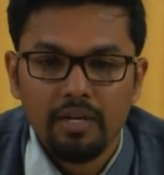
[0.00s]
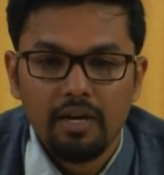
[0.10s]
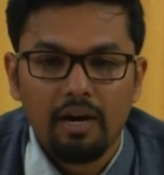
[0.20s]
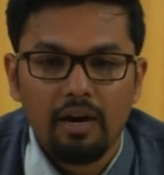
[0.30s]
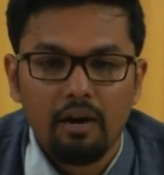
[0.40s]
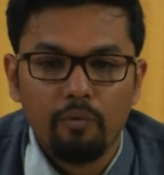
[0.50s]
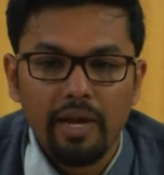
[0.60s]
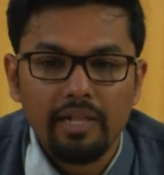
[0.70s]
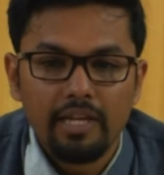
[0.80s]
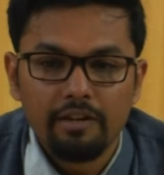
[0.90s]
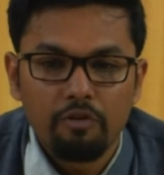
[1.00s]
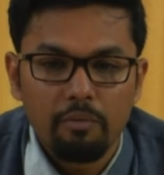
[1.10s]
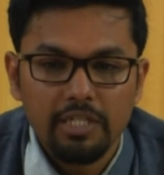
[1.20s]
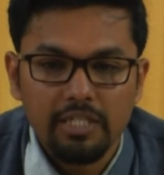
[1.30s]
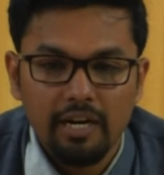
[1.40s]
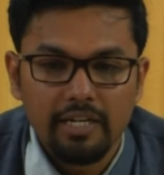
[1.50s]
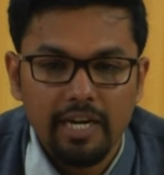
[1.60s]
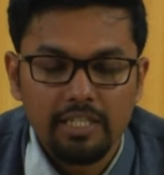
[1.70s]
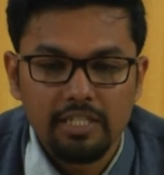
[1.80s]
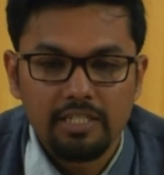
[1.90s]
uh, well the information
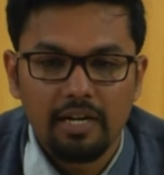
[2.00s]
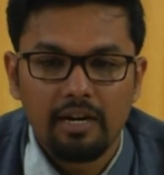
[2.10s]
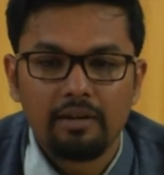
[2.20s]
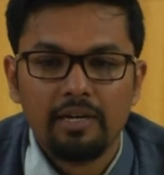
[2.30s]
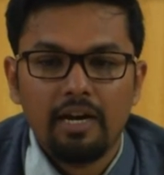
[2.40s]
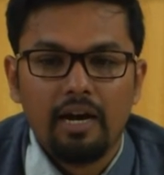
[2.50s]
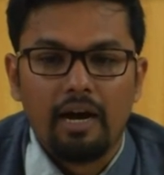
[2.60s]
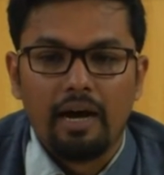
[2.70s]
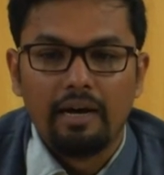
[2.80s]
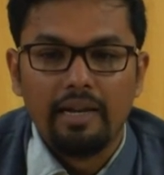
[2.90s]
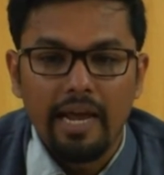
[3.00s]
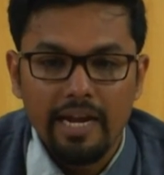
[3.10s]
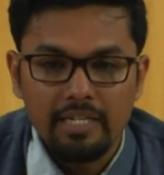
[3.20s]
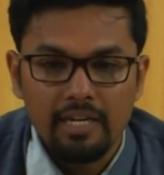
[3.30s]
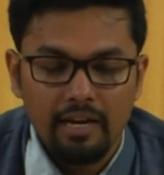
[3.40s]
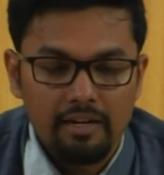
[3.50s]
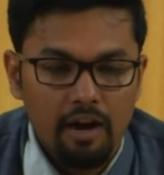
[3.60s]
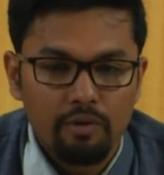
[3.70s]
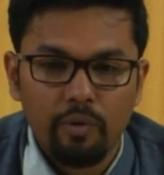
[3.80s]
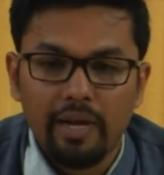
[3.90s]
architectures are uh, laid and
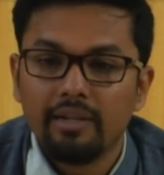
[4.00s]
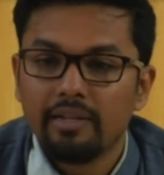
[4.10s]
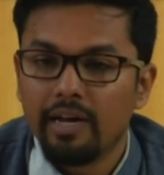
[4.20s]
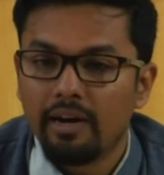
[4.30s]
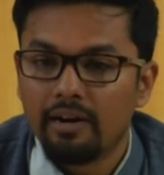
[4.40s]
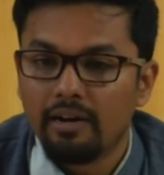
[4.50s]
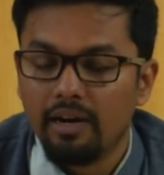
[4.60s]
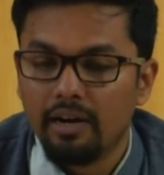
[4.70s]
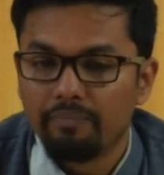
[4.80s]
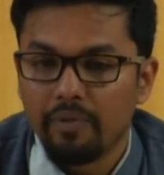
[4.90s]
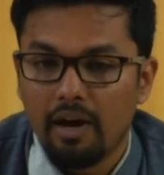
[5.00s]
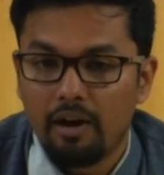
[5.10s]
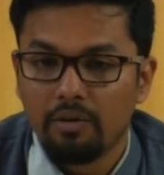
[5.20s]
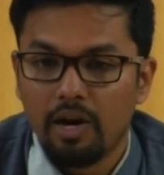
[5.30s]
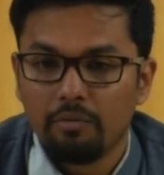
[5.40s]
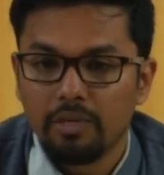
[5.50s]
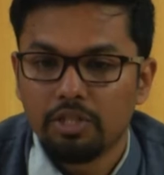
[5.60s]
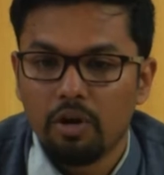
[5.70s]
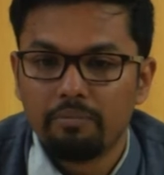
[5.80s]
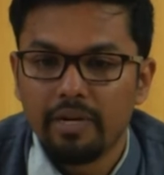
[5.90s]
how well they are um, how, how much
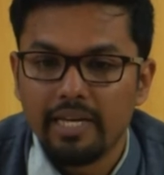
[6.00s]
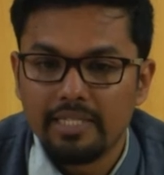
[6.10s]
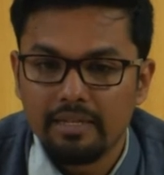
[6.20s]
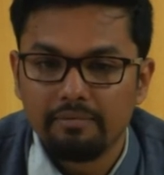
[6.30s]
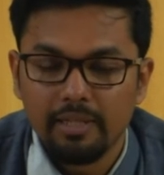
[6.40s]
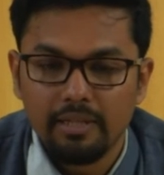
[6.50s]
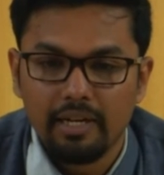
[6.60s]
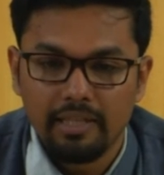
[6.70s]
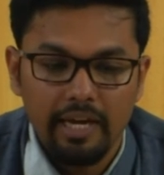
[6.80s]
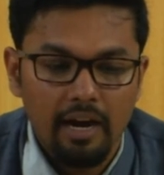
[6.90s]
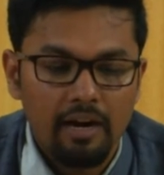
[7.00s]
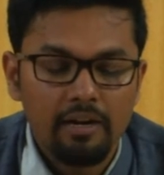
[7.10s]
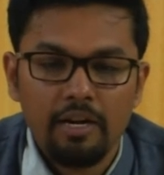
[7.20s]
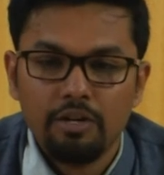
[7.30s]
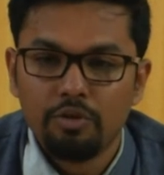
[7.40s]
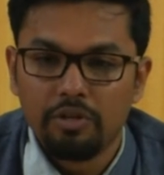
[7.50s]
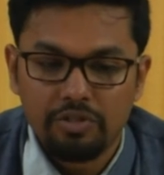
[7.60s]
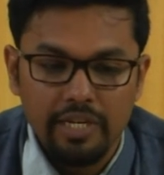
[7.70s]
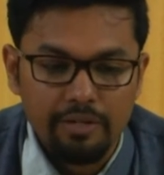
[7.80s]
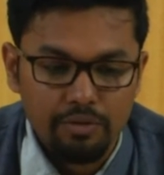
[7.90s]
comprehensible they are towards
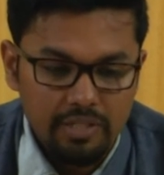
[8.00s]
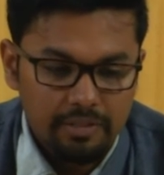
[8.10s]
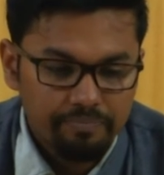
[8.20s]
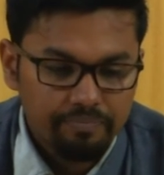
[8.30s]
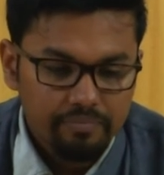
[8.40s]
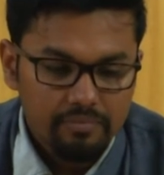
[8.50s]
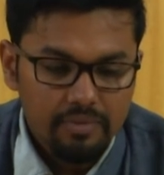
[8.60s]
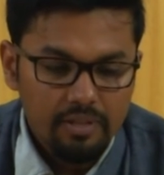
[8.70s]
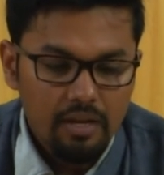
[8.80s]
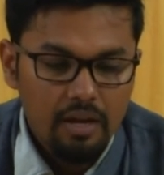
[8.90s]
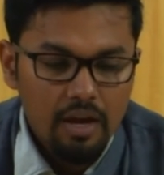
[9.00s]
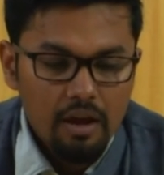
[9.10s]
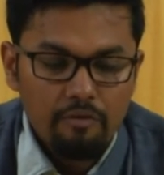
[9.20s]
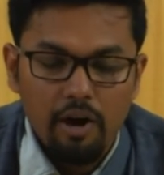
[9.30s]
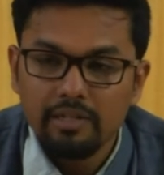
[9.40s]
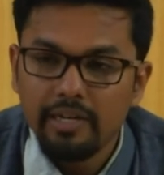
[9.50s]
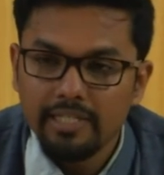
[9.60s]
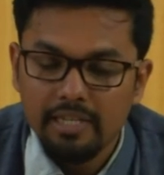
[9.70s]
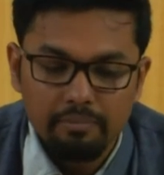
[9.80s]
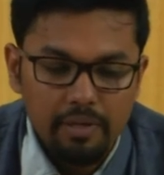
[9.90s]
the user. For other
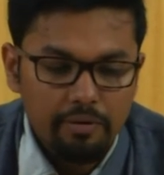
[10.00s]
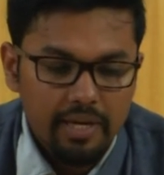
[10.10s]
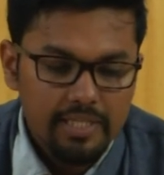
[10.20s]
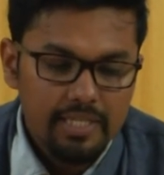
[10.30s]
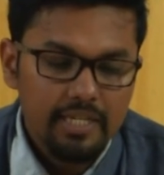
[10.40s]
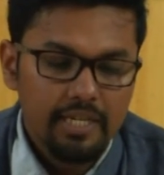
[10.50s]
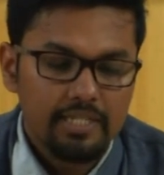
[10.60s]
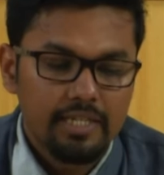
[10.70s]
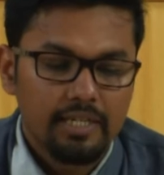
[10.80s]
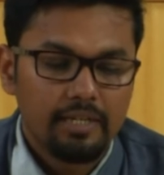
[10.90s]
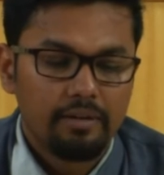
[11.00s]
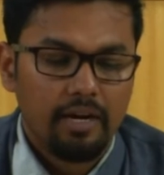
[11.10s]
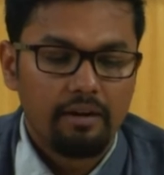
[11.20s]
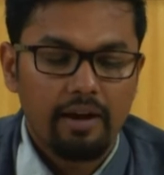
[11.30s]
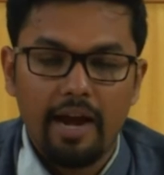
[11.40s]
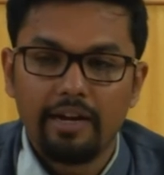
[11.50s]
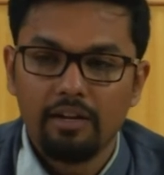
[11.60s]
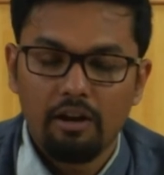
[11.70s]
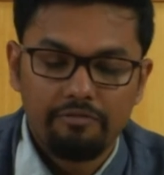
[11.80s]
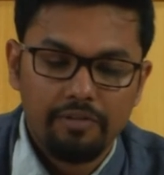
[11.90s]
example, you can see there is a, a,
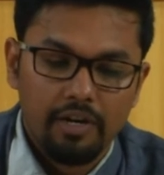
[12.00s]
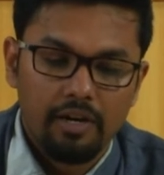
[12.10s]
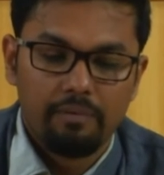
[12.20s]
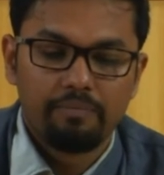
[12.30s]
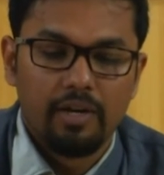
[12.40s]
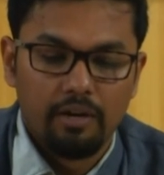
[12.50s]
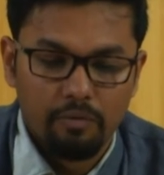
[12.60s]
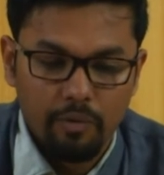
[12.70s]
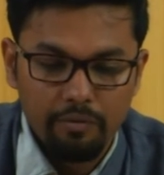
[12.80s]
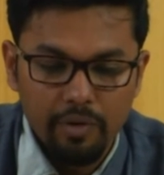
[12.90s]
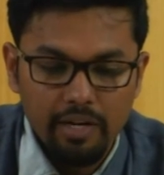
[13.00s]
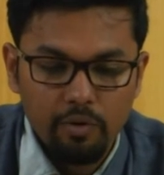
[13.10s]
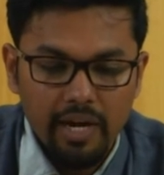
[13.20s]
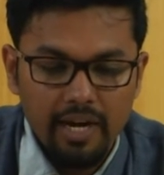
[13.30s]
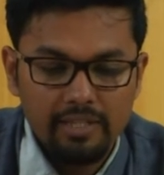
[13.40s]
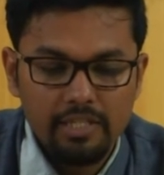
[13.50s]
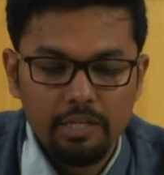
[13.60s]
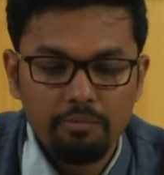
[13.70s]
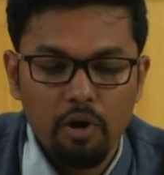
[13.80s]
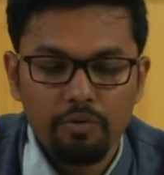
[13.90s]
handle of uh, uh, when we look at the
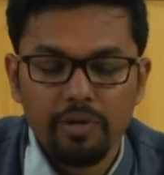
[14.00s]
teapot, we